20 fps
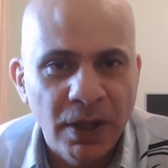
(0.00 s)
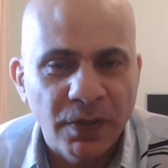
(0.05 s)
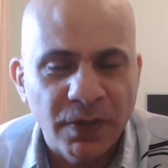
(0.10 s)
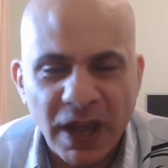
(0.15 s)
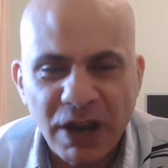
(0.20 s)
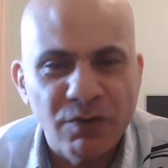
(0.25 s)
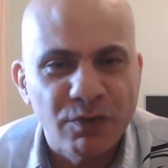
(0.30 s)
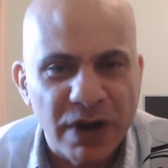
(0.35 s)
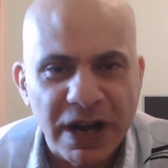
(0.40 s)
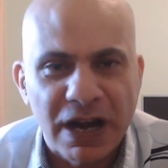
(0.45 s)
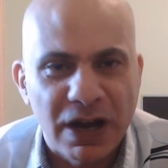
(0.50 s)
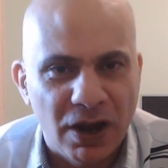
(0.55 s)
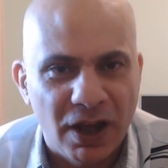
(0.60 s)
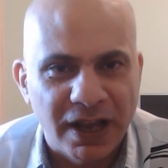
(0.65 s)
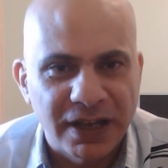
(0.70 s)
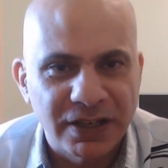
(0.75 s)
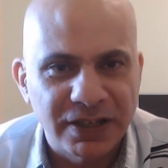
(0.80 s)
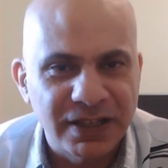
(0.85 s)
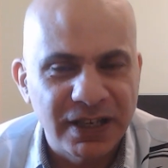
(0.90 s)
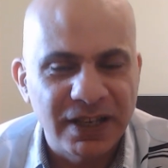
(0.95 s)
They
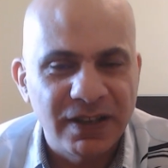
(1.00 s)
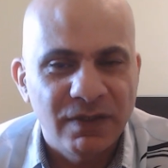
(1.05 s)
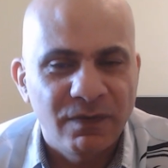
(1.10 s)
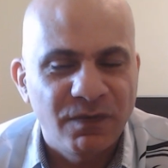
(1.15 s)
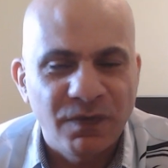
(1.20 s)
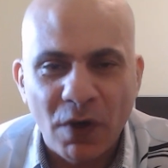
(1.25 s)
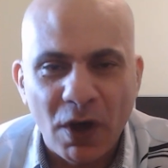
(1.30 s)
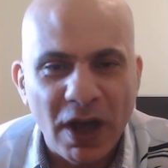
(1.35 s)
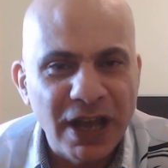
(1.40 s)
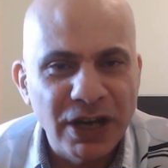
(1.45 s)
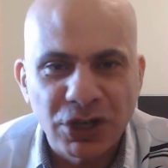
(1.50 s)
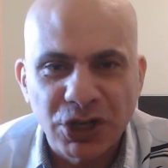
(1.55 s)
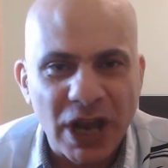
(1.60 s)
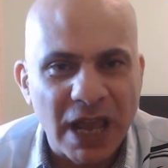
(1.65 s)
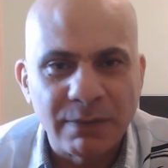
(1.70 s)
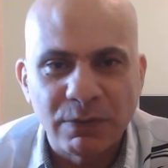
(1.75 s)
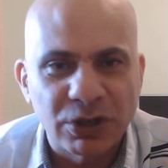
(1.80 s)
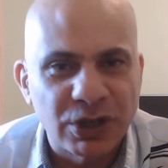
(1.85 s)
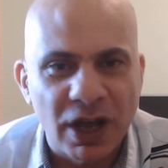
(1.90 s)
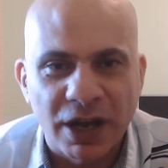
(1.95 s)
realise the Fire
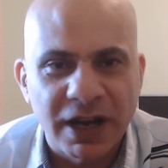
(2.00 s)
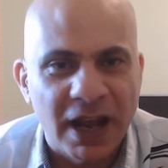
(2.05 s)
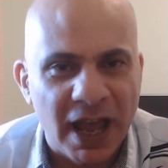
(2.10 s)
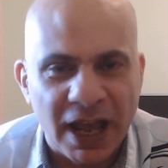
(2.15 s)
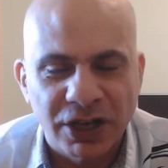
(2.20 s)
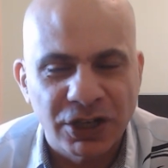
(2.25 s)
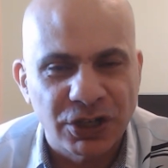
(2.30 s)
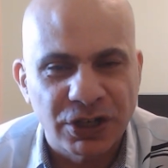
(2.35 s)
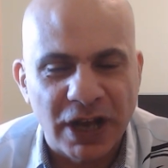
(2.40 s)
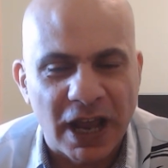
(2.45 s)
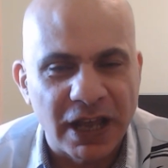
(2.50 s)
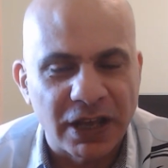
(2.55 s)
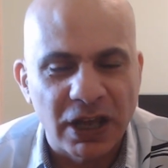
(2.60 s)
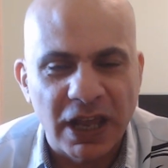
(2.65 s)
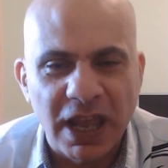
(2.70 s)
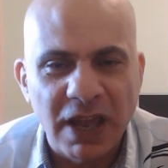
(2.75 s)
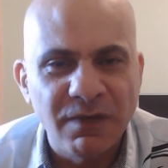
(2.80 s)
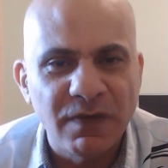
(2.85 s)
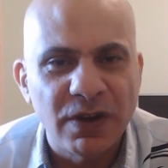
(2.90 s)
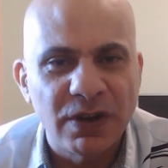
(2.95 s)
James Gunn hashtag,
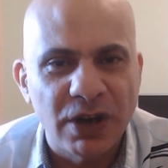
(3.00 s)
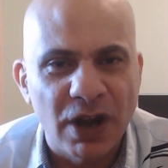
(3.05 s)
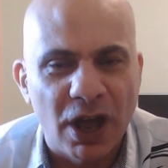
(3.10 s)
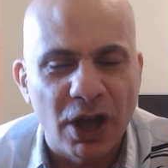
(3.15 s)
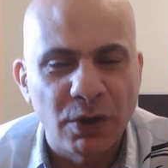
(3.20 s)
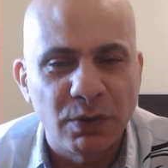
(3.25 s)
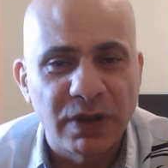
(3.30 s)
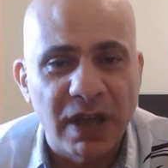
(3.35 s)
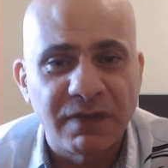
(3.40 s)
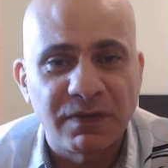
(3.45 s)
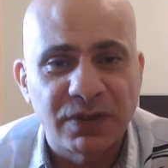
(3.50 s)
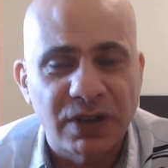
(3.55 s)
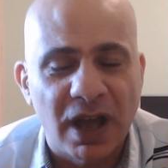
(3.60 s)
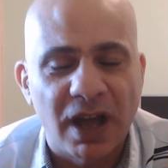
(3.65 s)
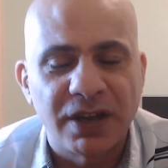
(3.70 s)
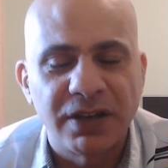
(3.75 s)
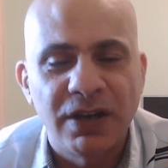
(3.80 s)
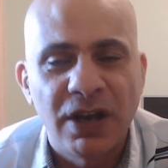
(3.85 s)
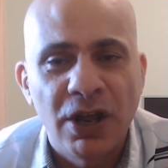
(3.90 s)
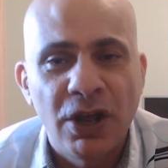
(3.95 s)
even though they've
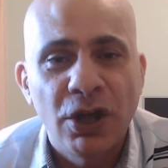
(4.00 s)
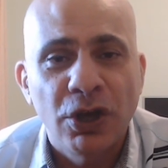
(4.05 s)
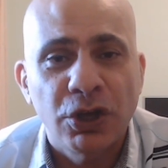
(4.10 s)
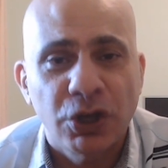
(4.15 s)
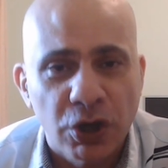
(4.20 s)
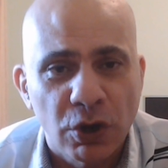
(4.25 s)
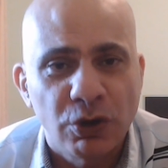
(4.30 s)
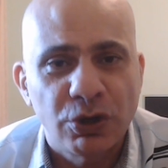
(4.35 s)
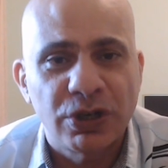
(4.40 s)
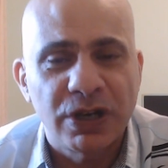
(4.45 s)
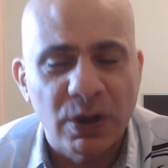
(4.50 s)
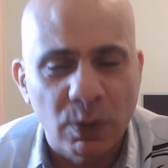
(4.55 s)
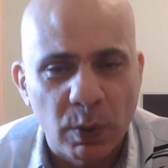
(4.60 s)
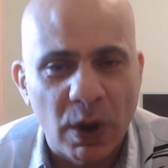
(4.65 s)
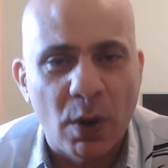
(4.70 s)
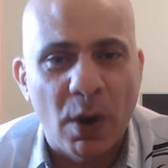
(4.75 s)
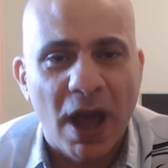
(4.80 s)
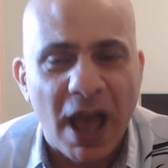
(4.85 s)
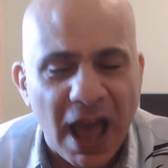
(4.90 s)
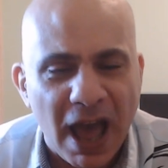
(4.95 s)
done hugely
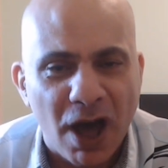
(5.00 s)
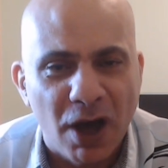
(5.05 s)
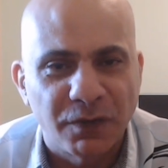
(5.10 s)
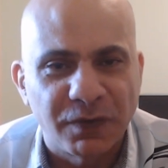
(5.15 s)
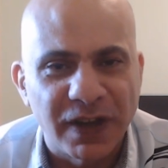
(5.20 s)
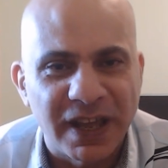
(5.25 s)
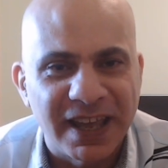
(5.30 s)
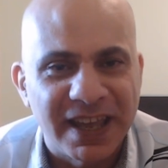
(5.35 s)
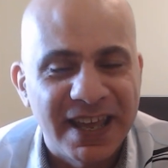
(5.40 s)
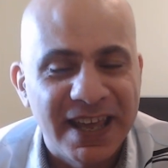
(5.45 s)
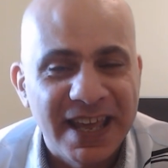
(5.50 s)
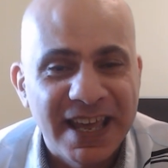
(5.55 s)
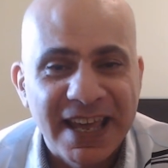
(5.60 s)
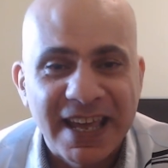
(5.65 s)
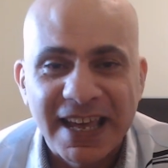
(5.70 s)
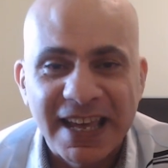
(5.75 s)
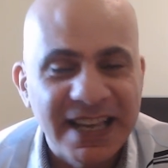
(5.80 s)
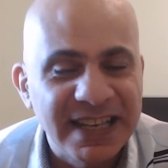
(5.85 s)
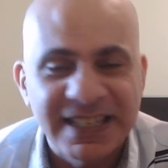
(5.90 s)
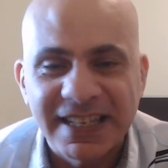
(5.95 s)
well out of it,
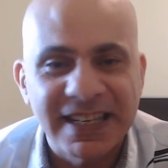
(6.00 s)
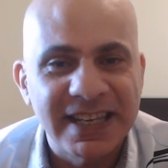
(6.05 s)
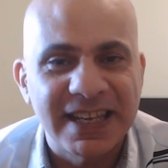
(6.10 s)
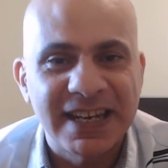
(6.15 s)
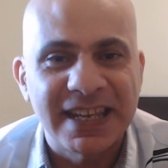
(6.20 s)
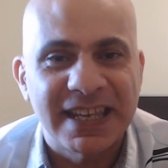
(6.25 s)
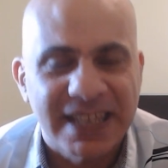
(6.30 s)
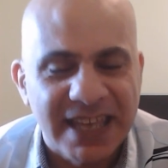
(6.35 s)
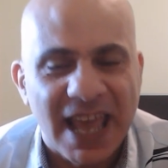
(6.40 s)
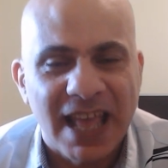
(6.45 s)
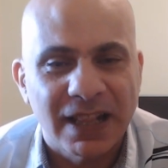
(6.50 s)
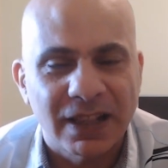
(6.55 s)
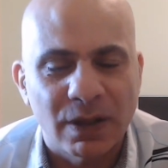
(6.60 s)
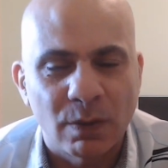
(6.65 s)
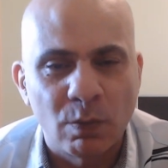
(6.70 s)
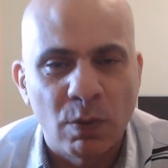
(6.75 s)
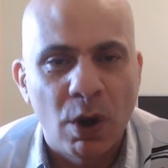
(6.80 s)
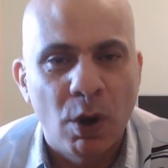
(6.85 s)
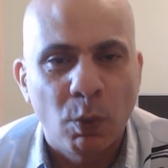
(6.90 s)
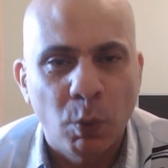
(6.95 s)
isn't going to get
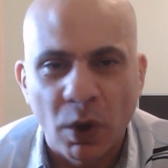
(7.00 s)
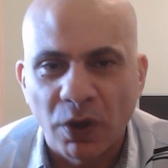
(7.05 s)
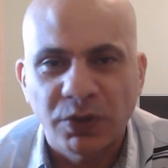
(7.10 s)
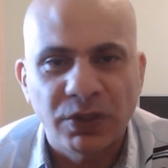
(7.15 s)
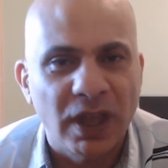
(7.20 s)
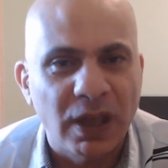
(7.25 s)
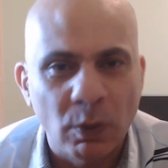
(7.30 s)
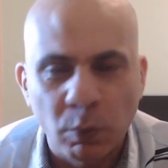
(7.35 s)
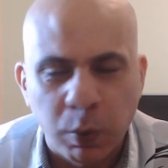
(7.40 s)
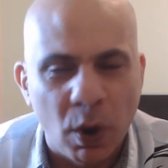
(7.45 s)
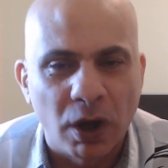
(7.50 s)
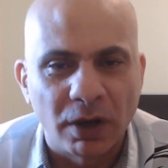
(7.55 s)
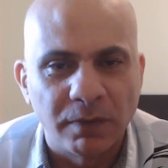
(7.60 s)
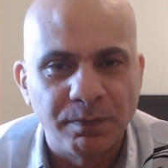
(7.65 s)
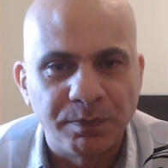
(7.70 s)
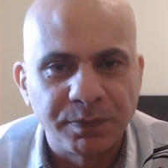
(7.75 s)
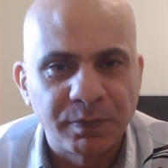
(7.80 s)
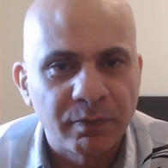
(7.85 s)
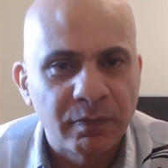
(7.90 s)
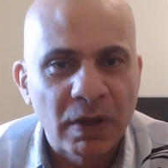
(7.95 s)
them what they want.